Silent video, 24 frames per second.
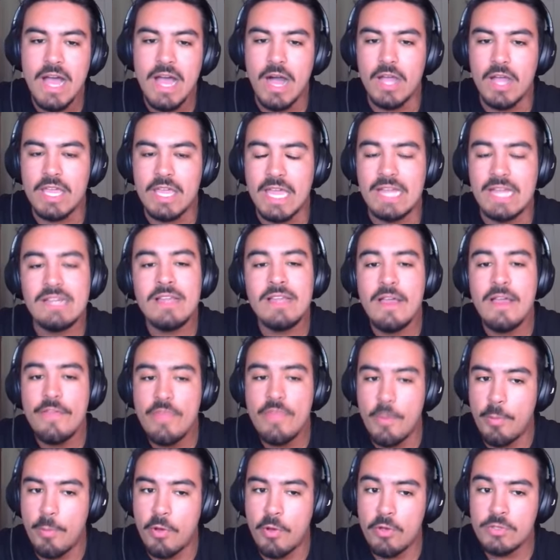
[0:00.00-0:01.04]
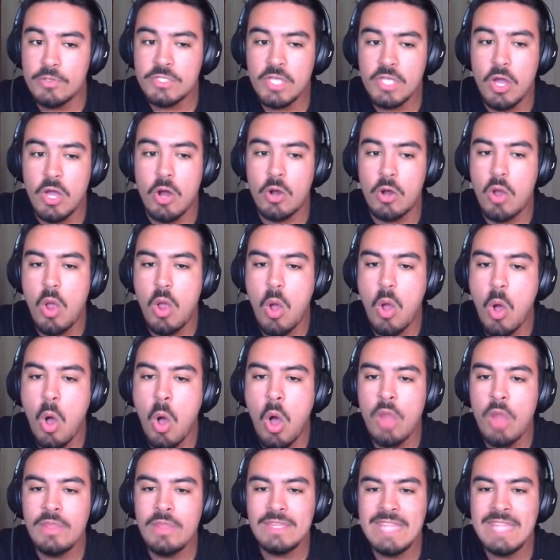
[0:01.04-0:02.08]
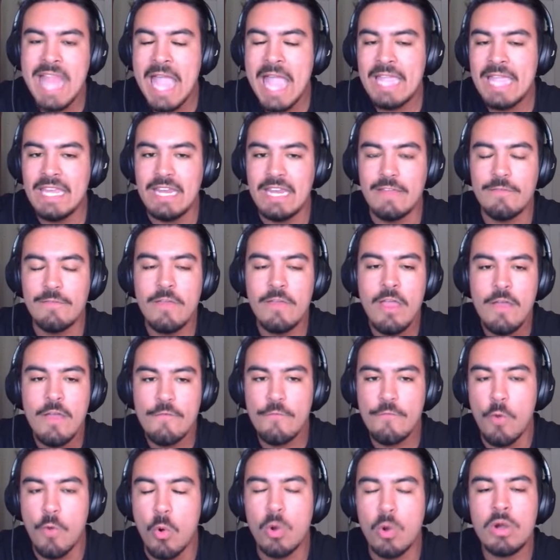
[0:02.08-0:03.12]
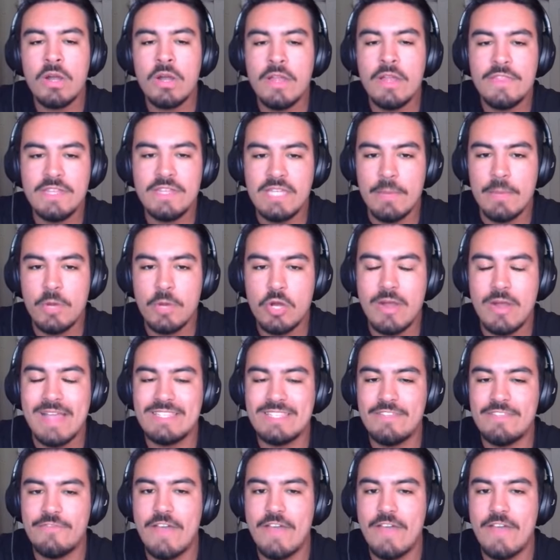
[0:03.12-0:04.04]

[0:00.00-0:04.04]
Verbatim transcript: Again, the polls are all negative for the Democrats.